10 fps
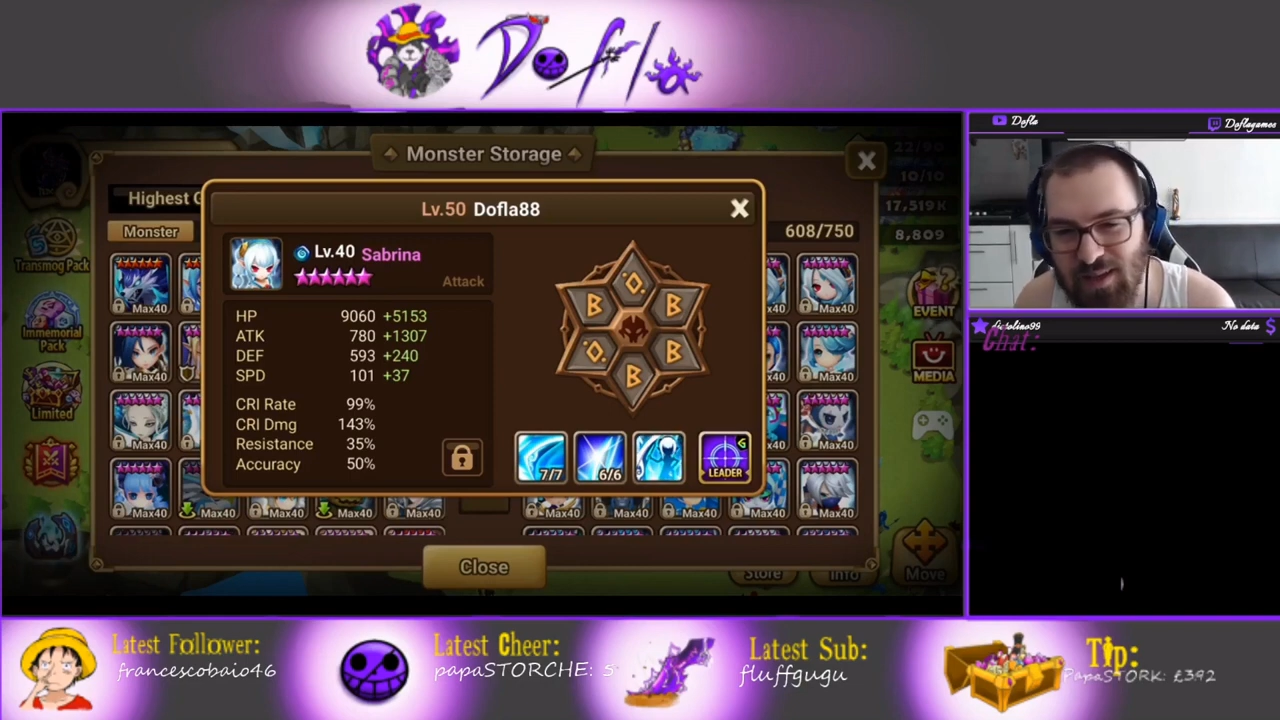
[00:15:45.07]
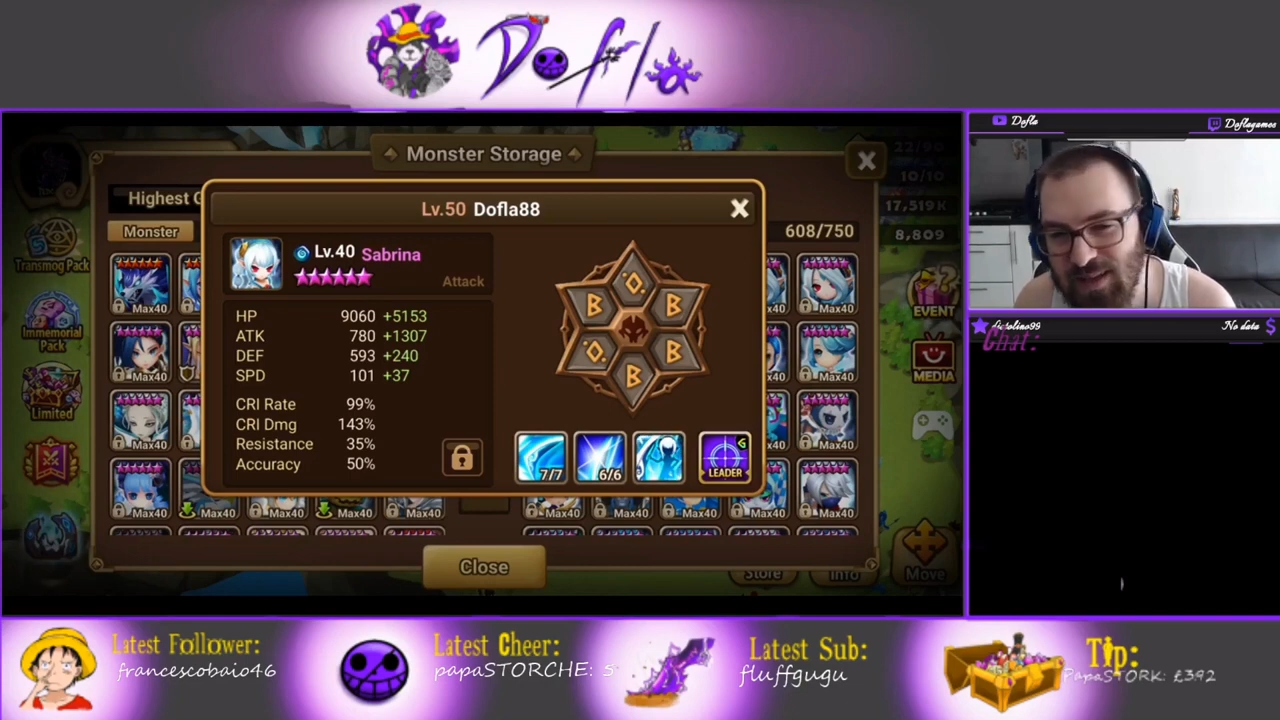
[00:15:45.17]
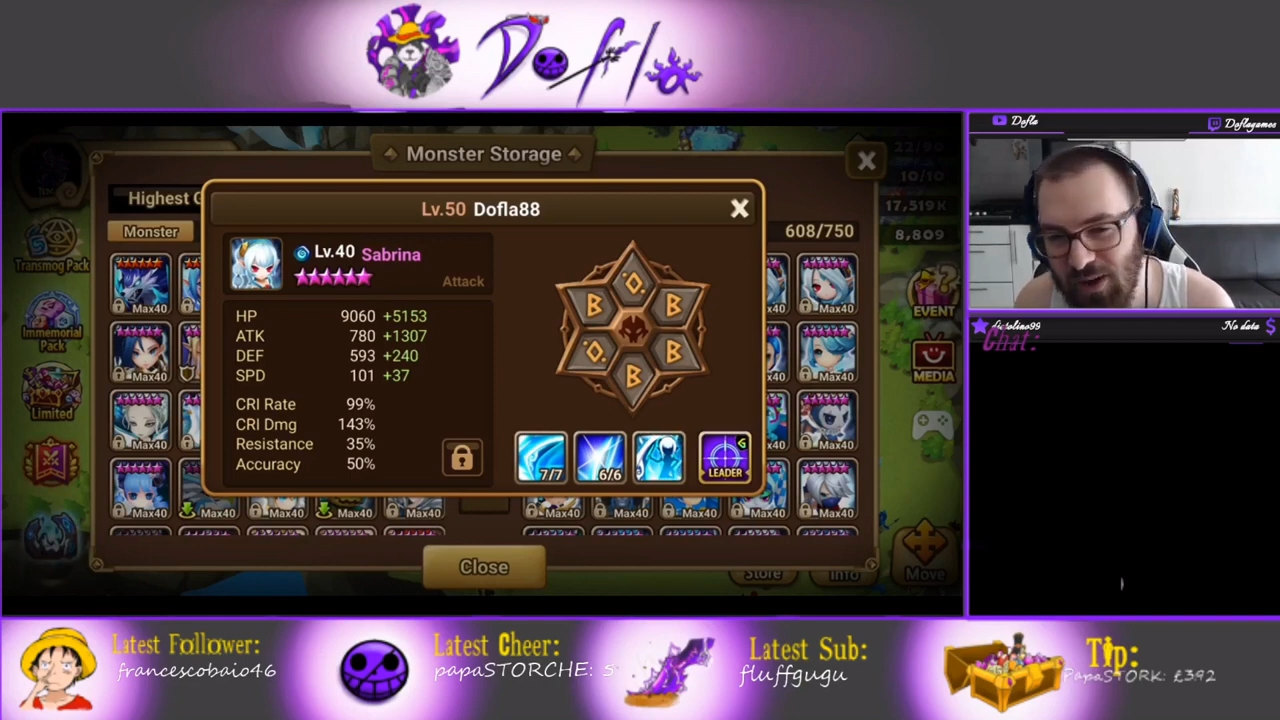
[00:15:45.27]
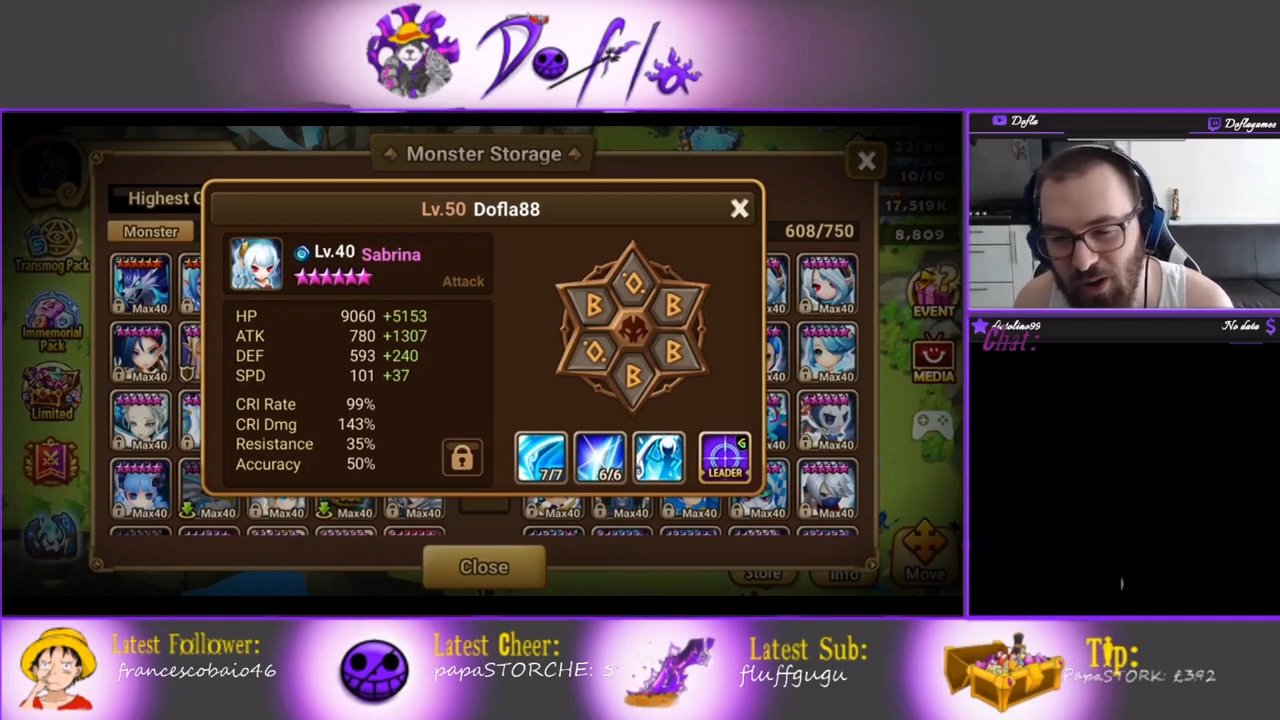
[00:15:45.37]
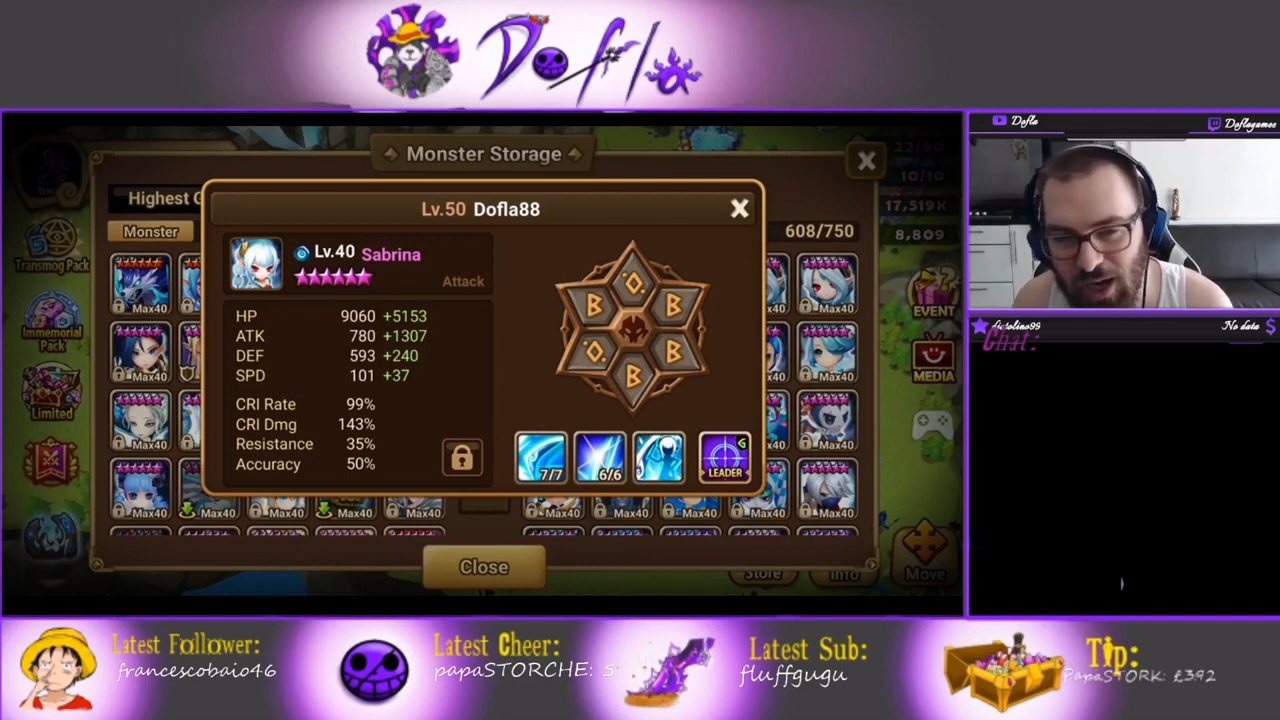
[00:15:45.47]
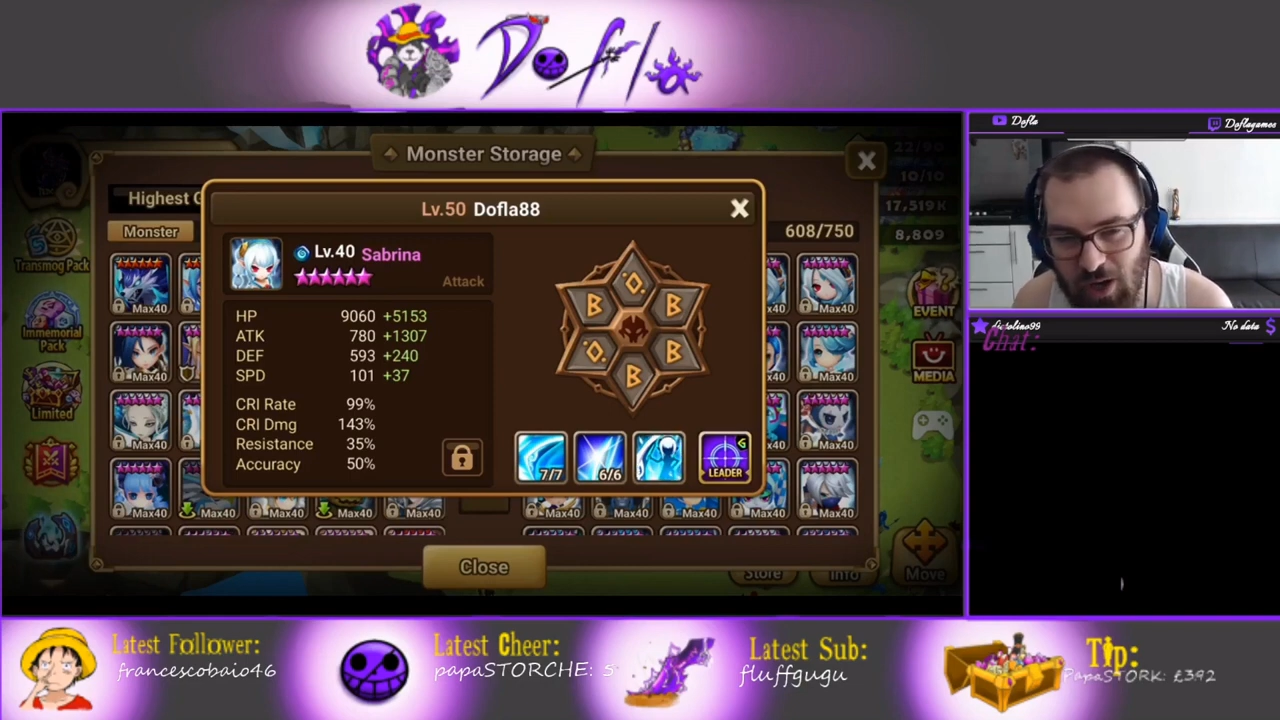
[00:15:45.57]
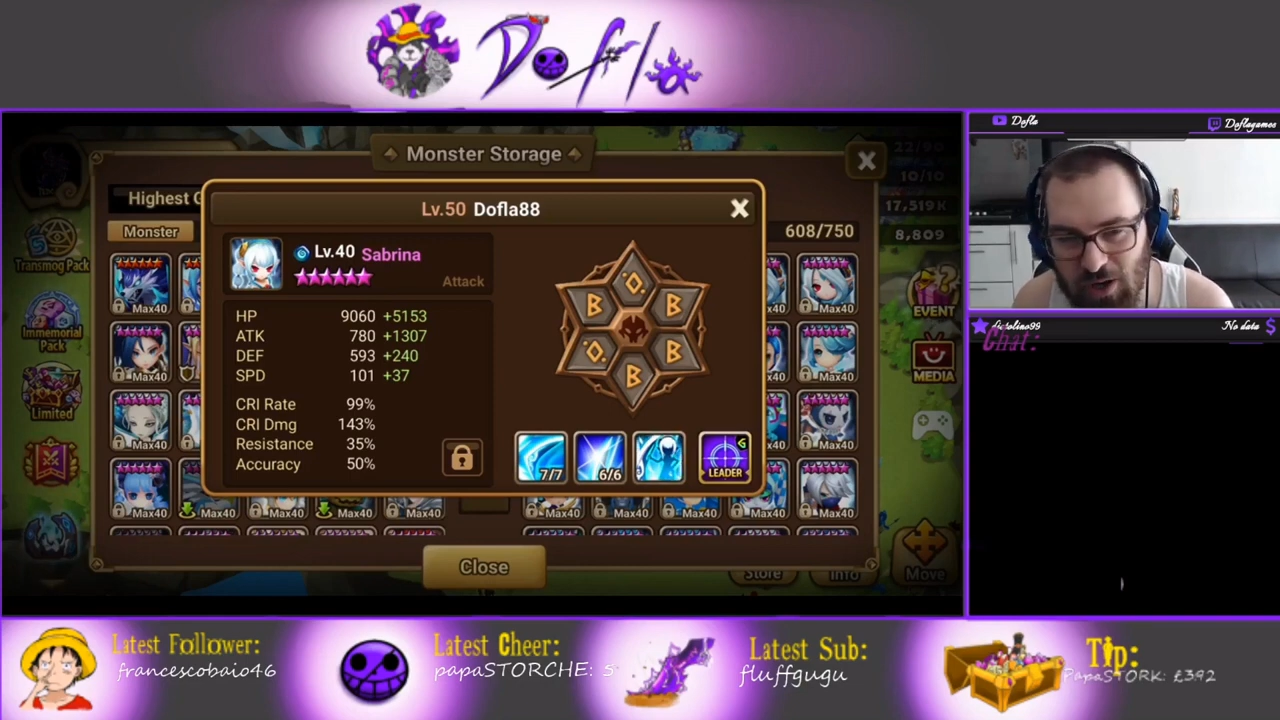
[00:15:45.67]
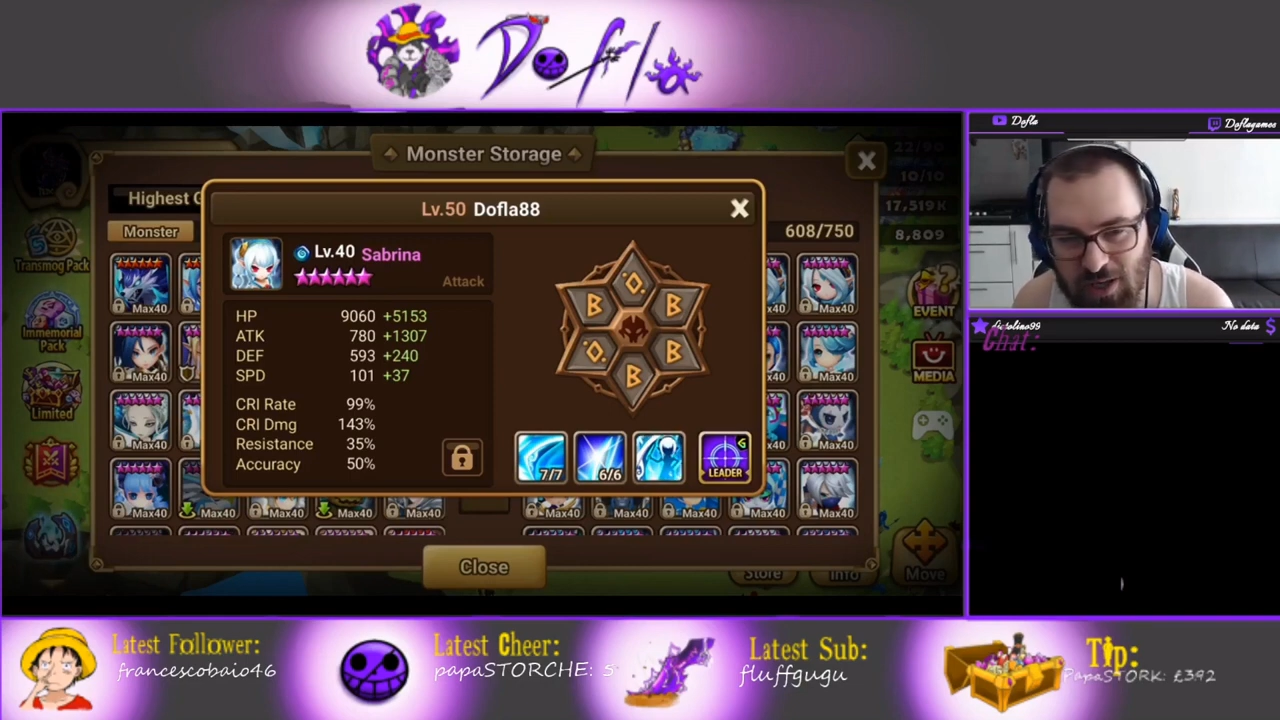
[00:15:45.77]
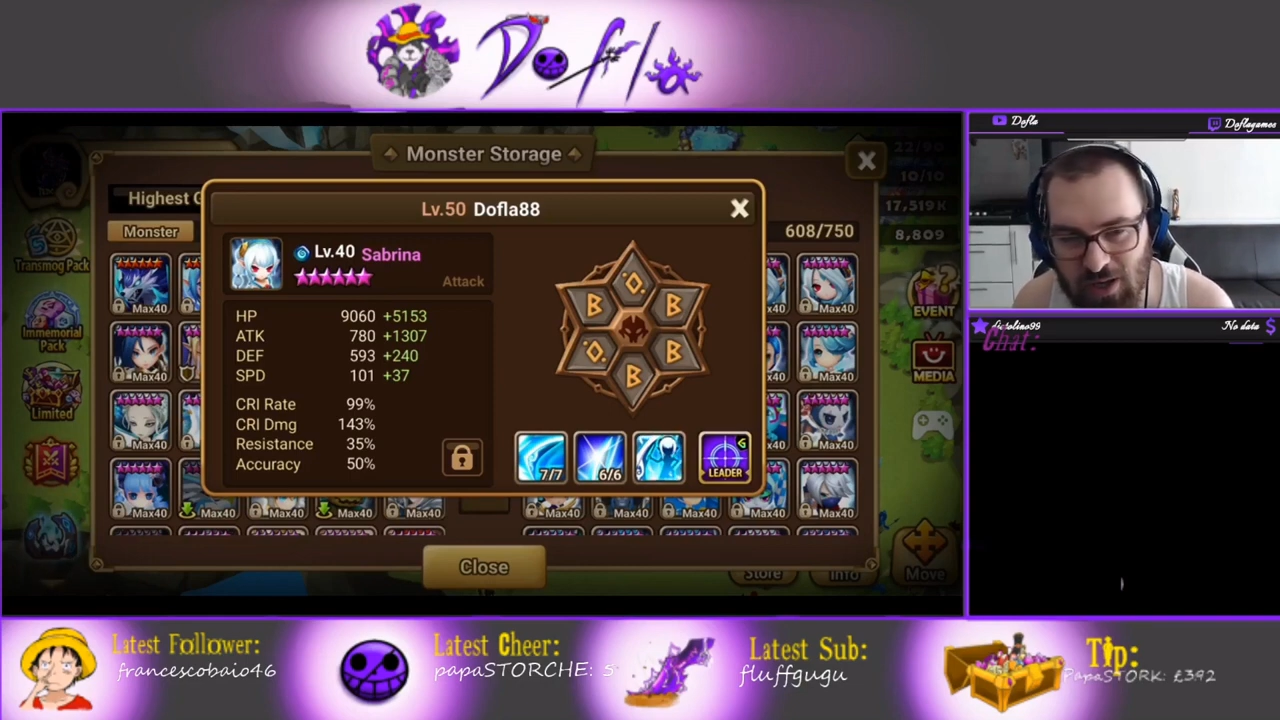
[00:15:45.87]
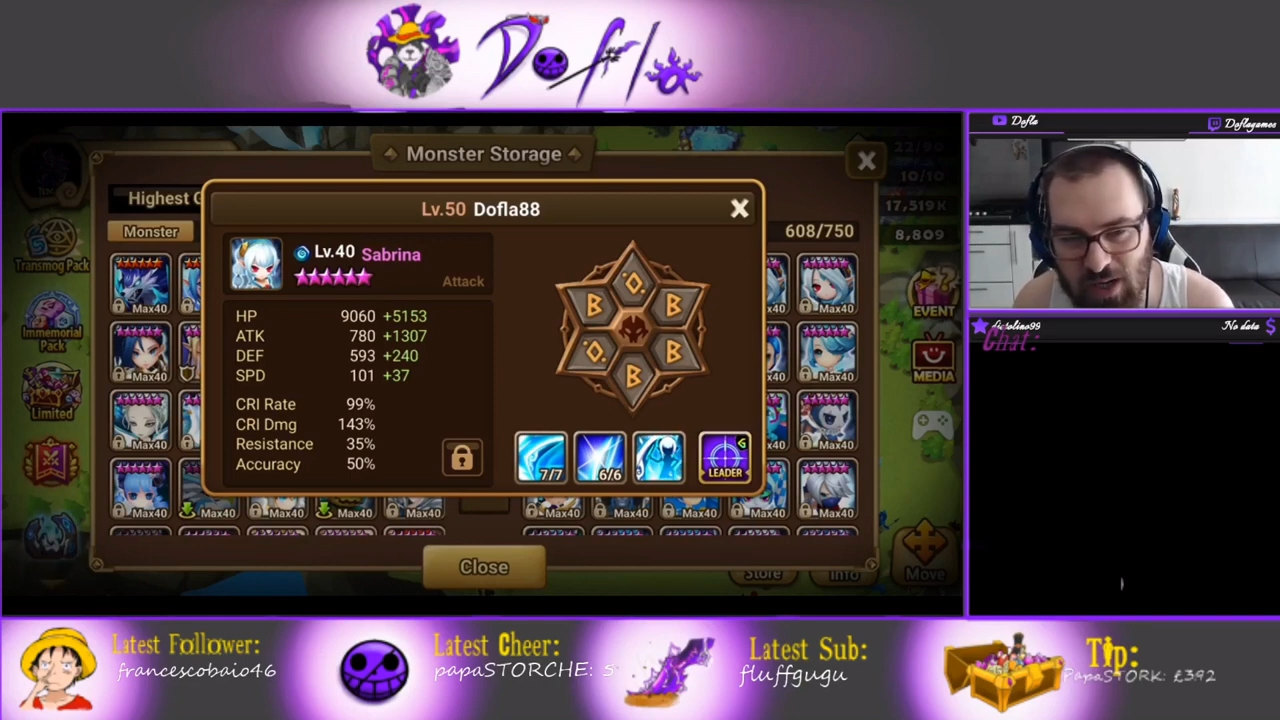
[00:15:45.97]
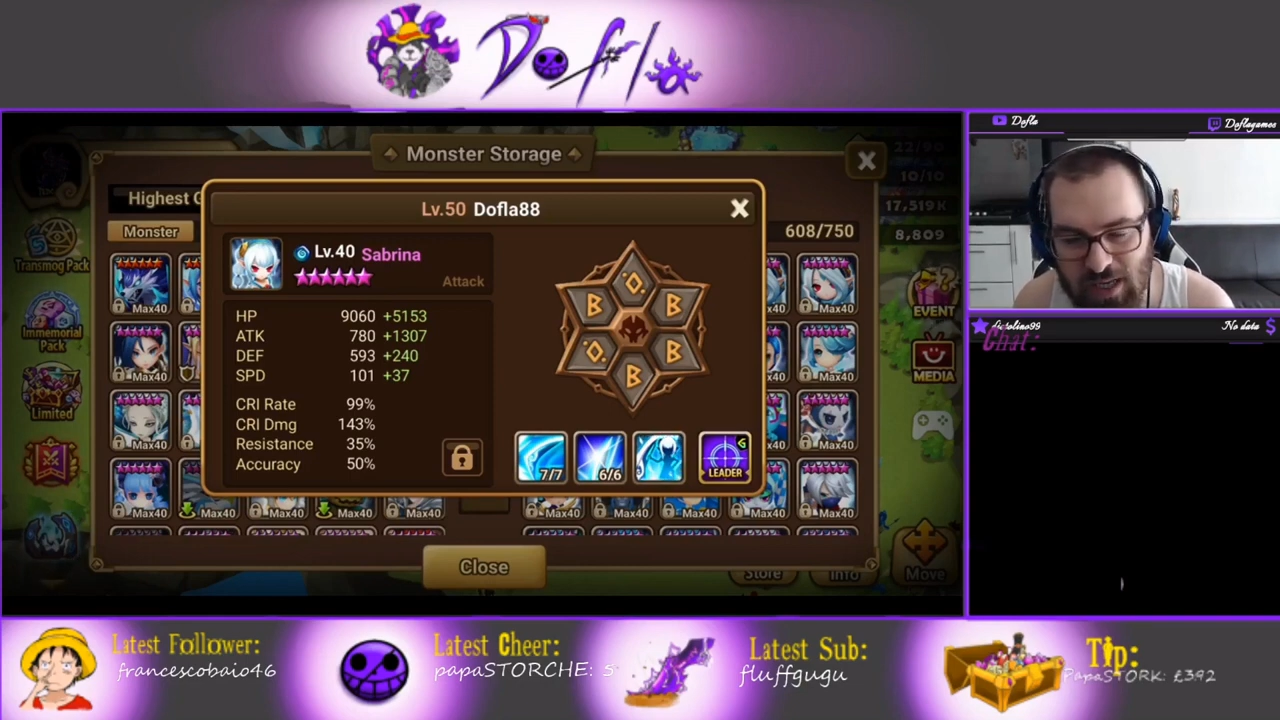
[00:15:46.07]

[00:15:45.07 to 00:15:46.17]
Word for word: zero accuracy on